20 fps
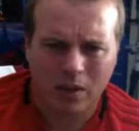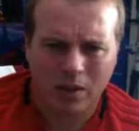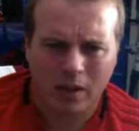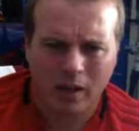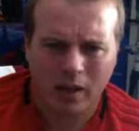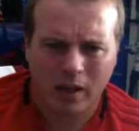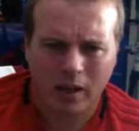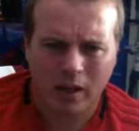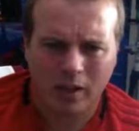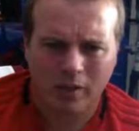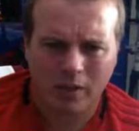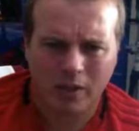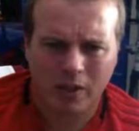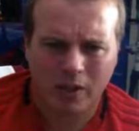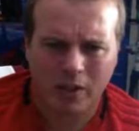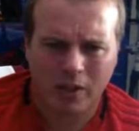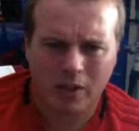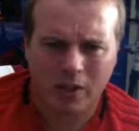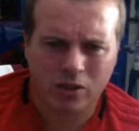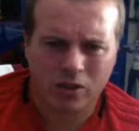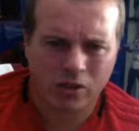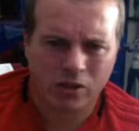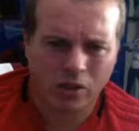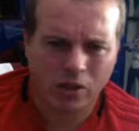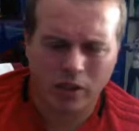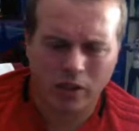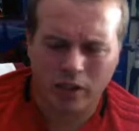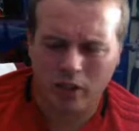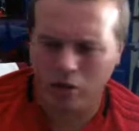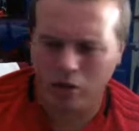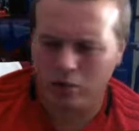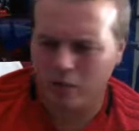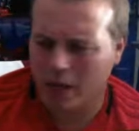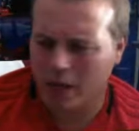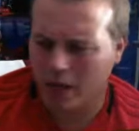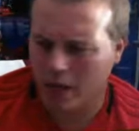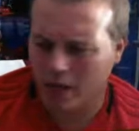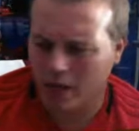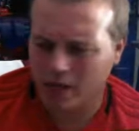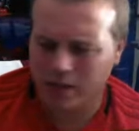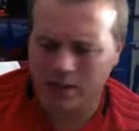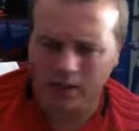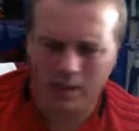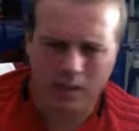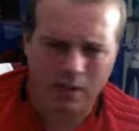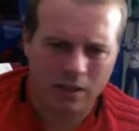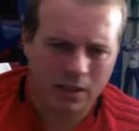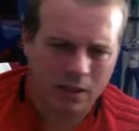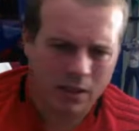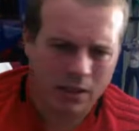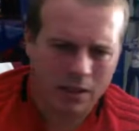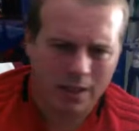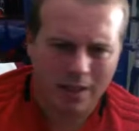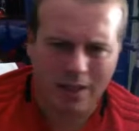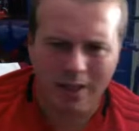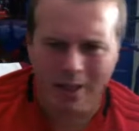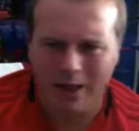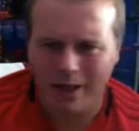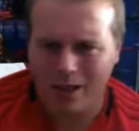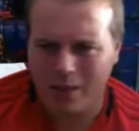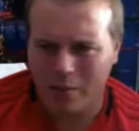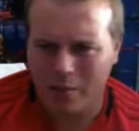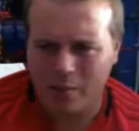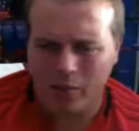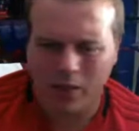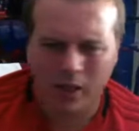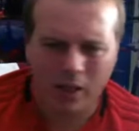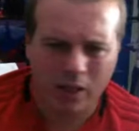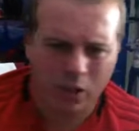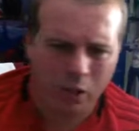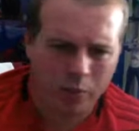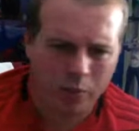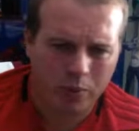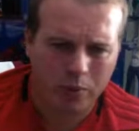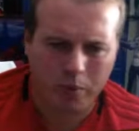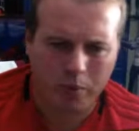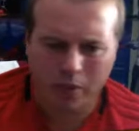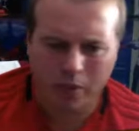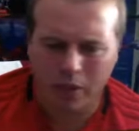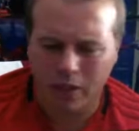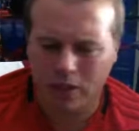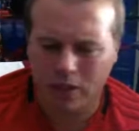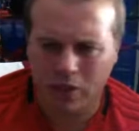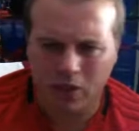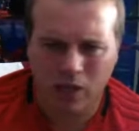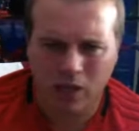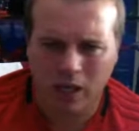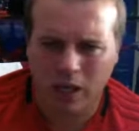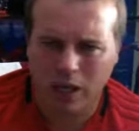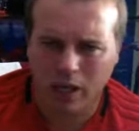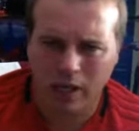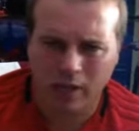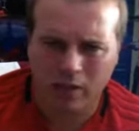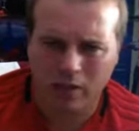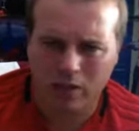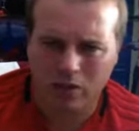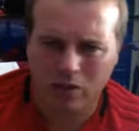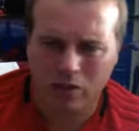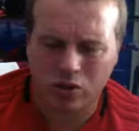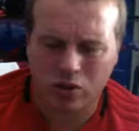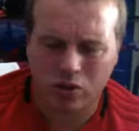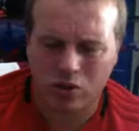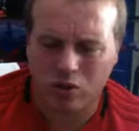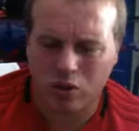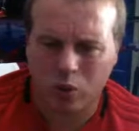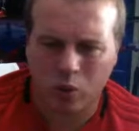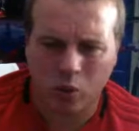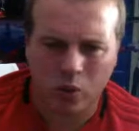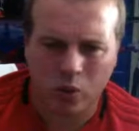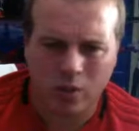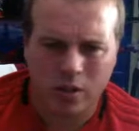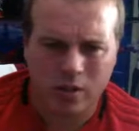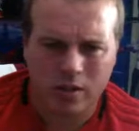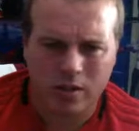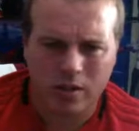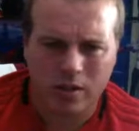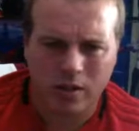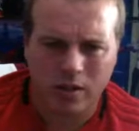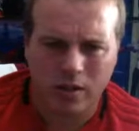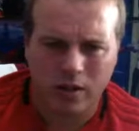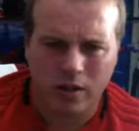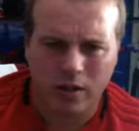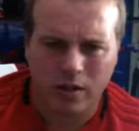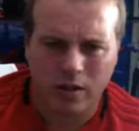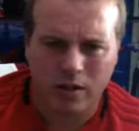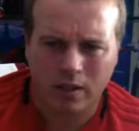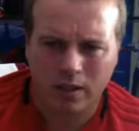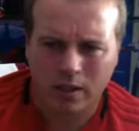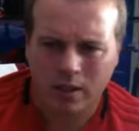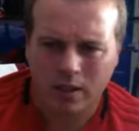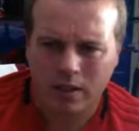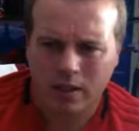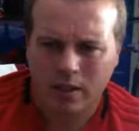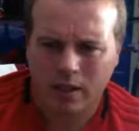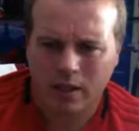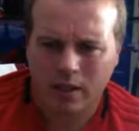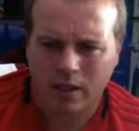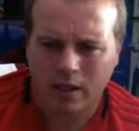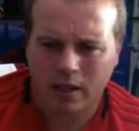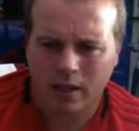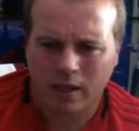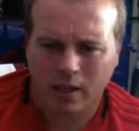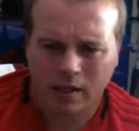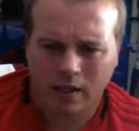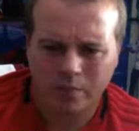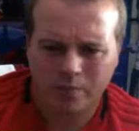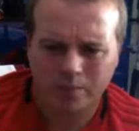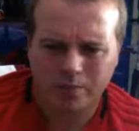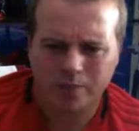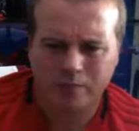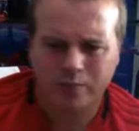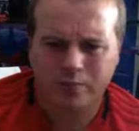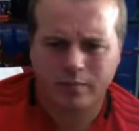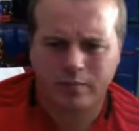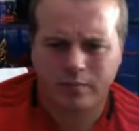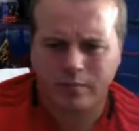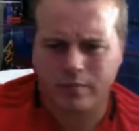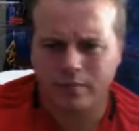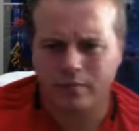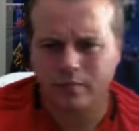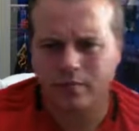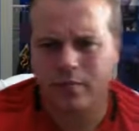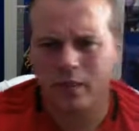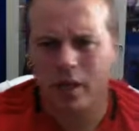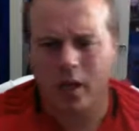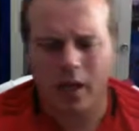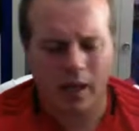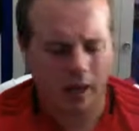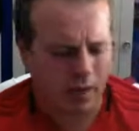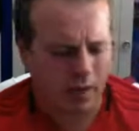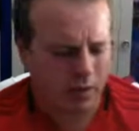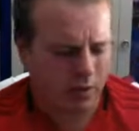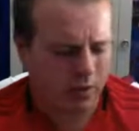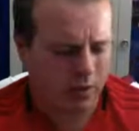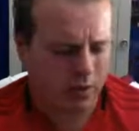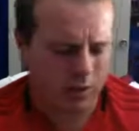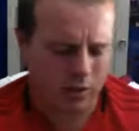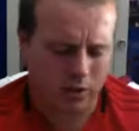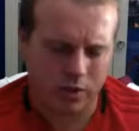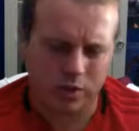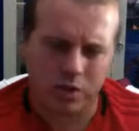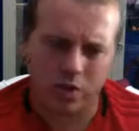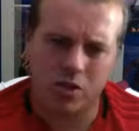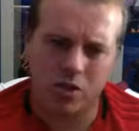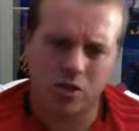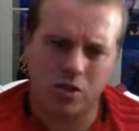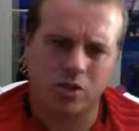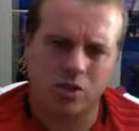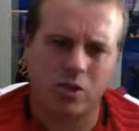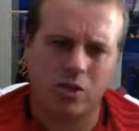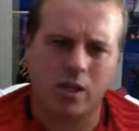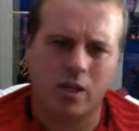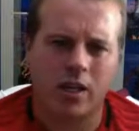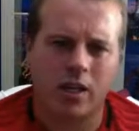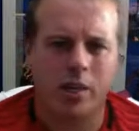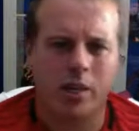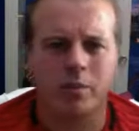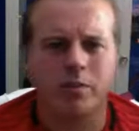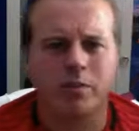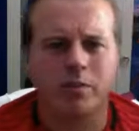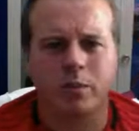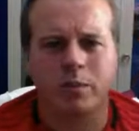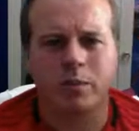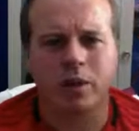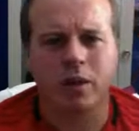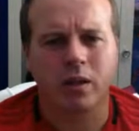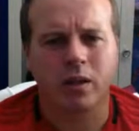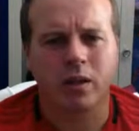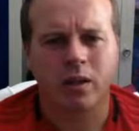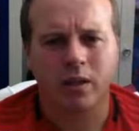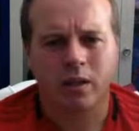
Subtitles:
They're still trying to just pass it, labouring up the pitch, and there's just no urgency at all. That was just a shit game of football.